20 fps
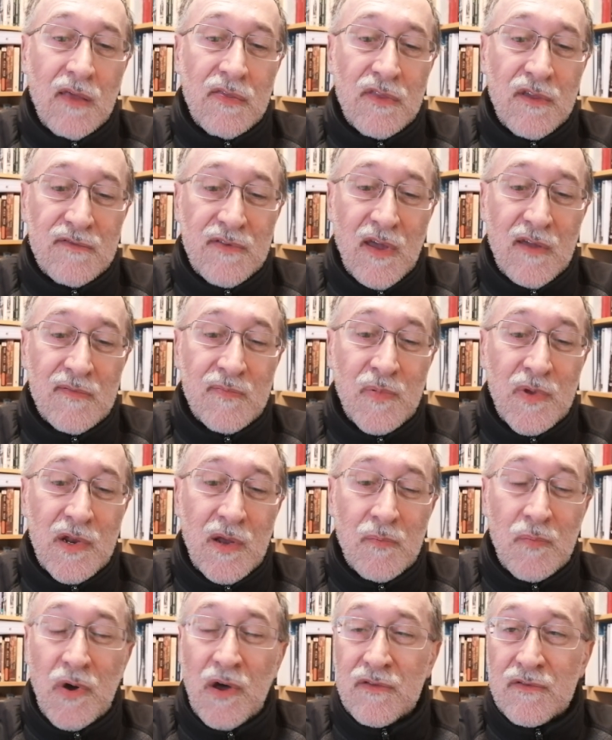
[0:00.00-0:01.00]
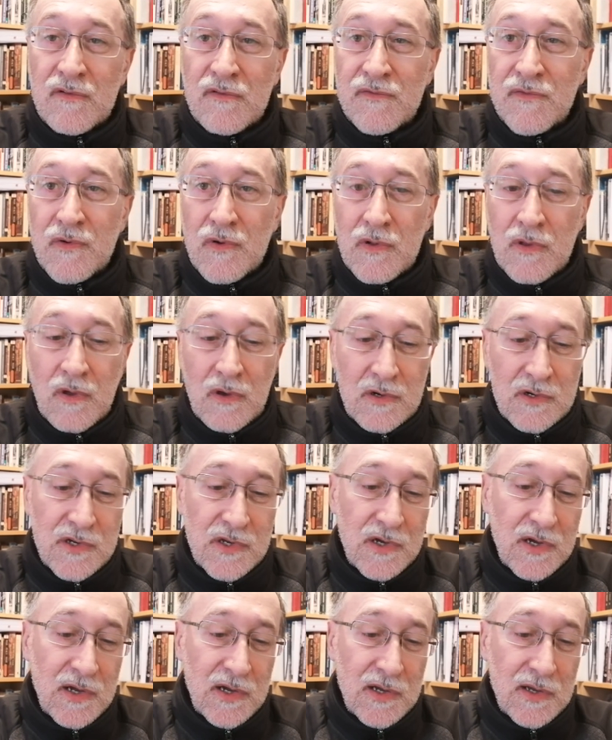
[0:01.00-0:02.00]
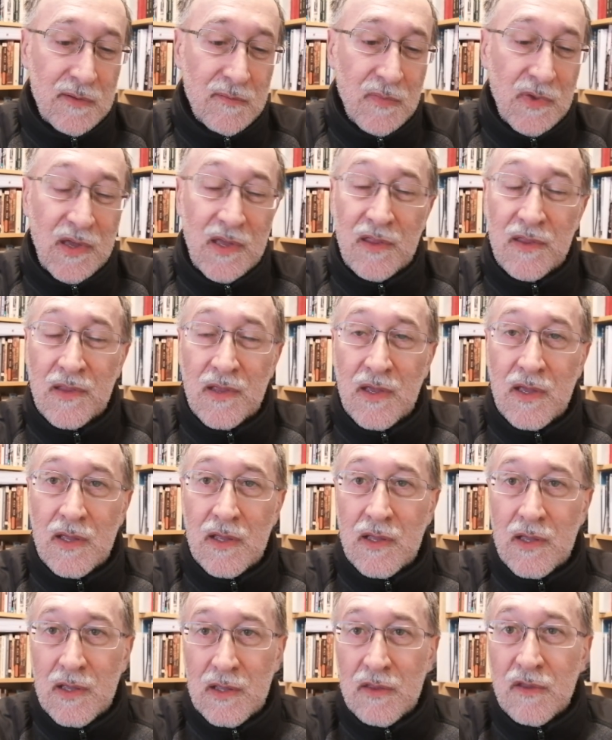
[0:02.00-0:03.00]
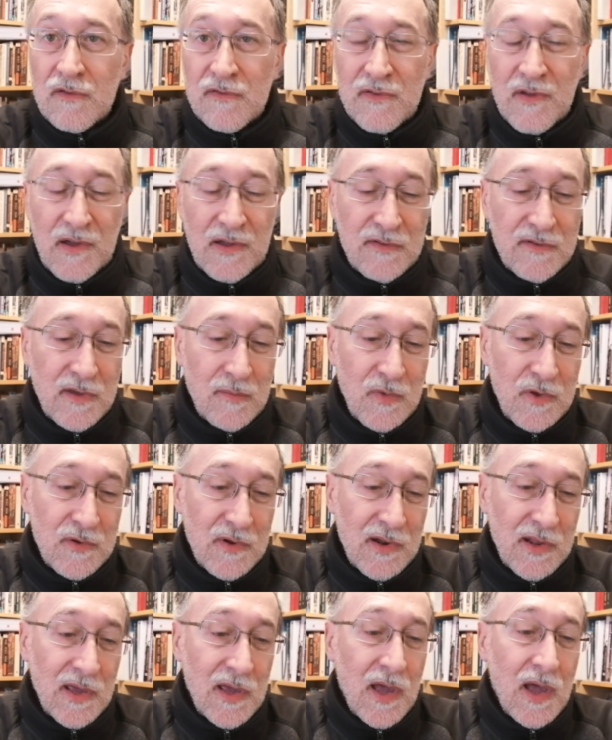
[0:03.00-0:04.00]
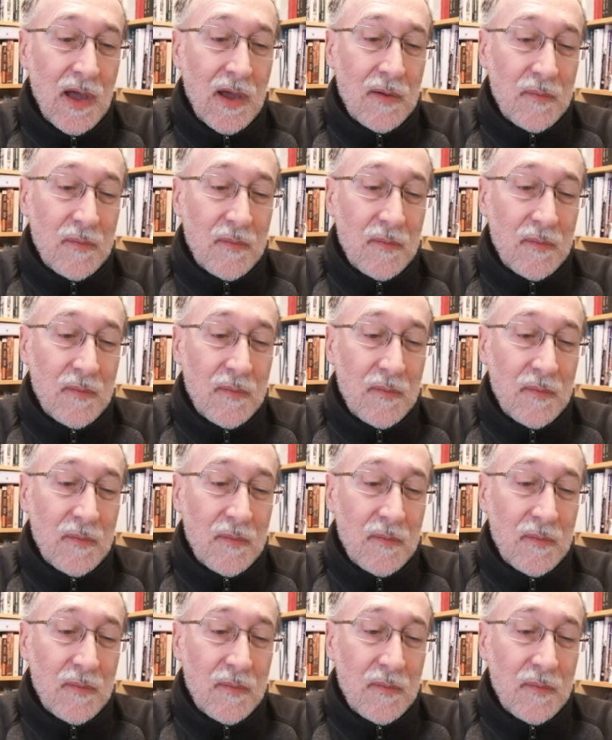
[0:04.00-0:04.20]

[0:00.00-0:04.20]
This has been a puzzle for a long time in, in, in the science community.